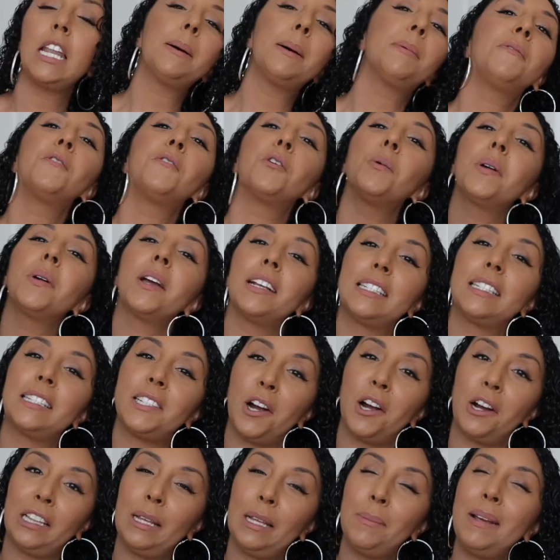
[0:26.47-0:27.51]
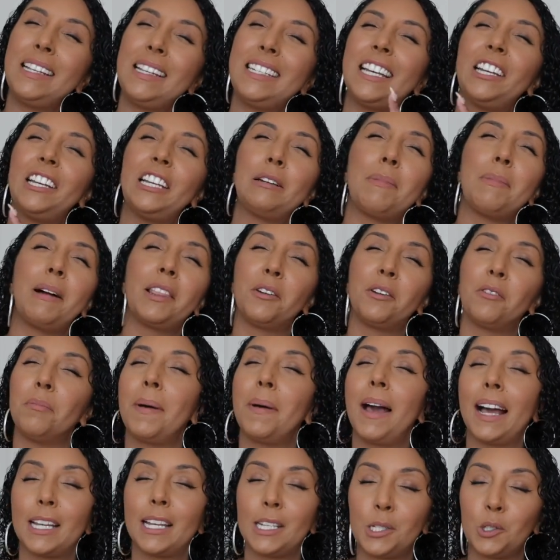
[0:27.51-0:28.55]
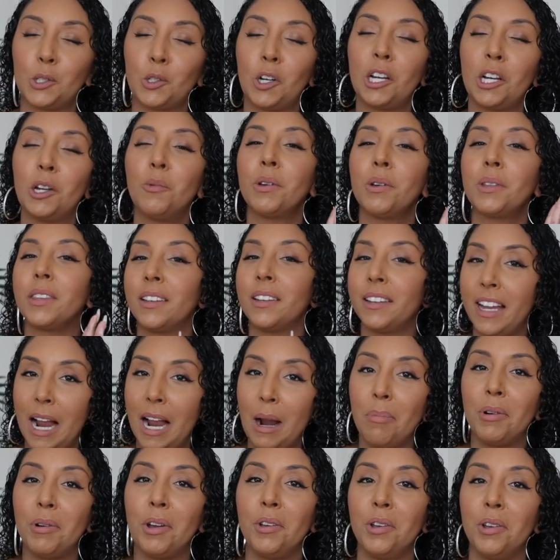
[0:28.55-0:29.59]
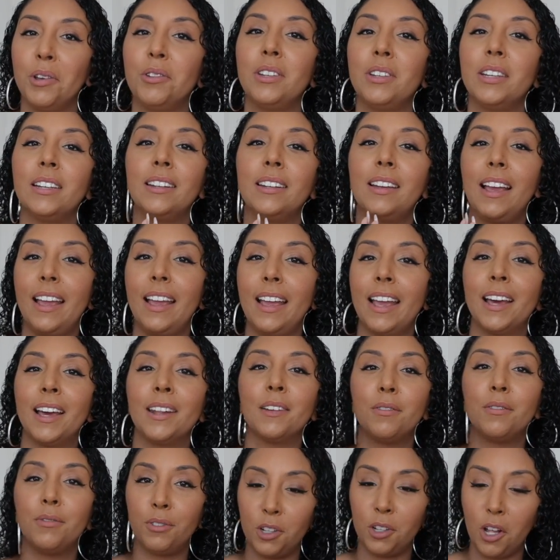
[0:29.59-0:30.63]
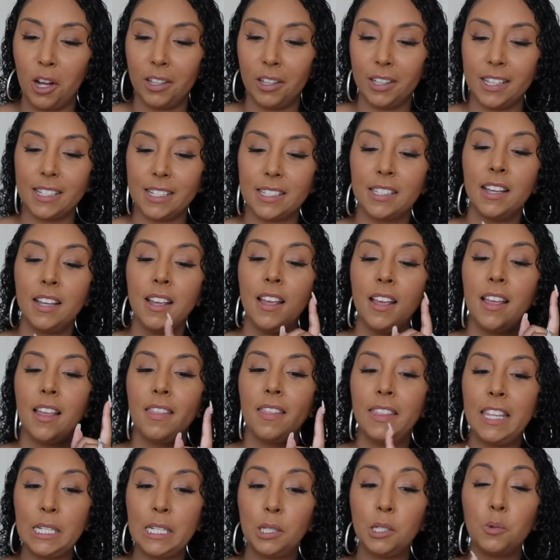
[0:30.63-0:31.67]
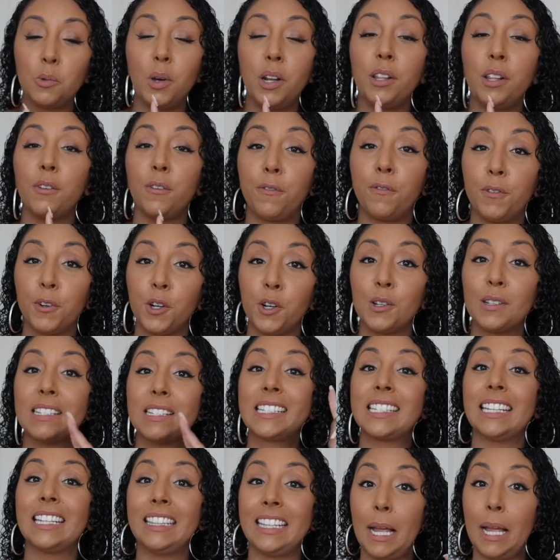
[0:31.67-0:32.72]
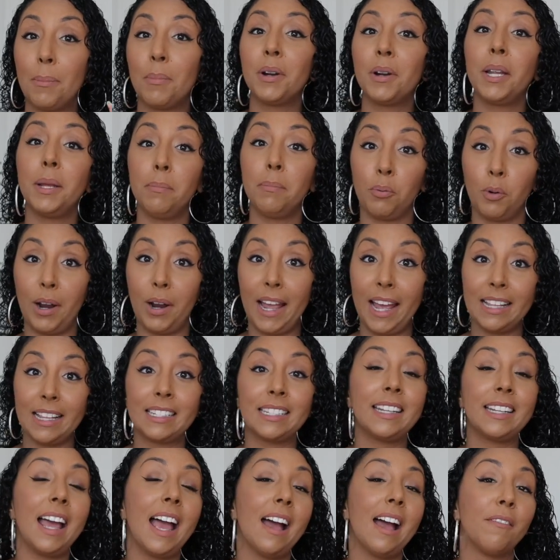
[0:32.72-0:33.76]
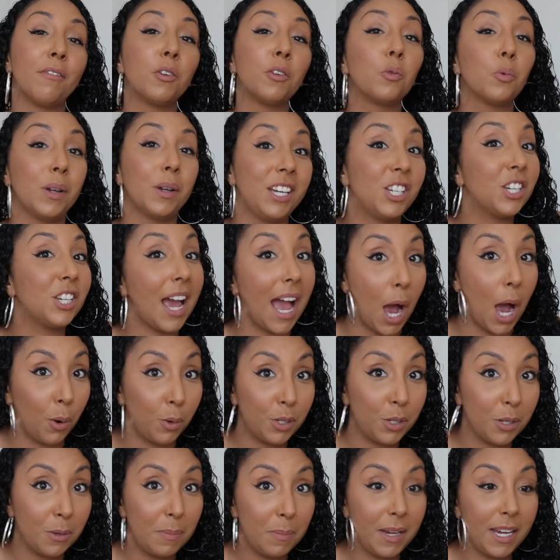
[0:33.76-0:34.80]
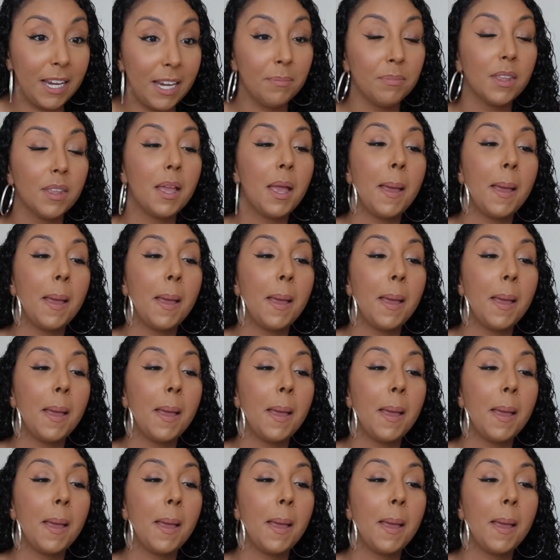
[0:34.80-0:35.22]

Now before we get started, let me tell you my little backstory with Gabrielle Union and Flawless. This was one of the first celebrity brands to ever reach out to me